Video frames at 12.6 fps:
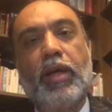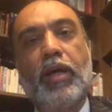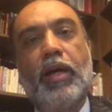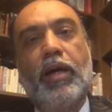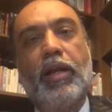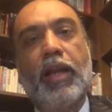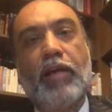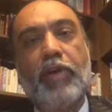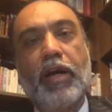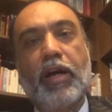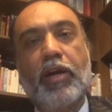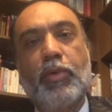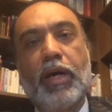Love
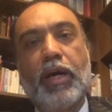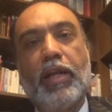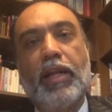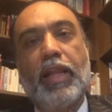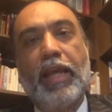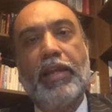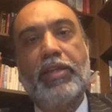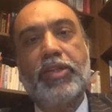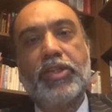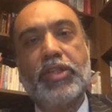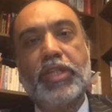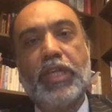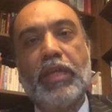Agarwal and his
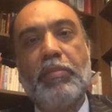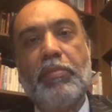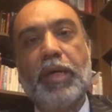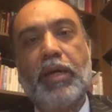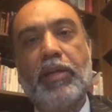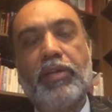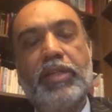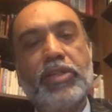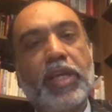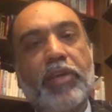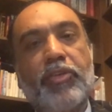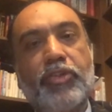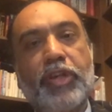team, the
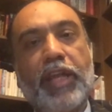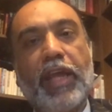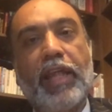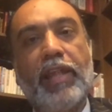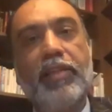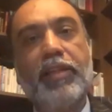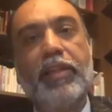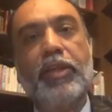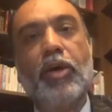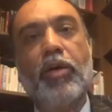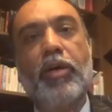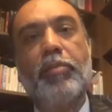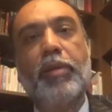Secretary Health and the
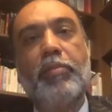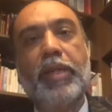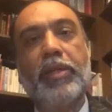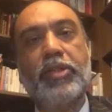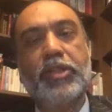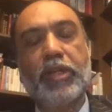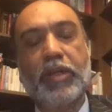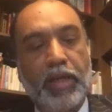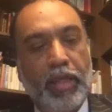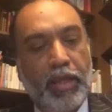Honorable Minister,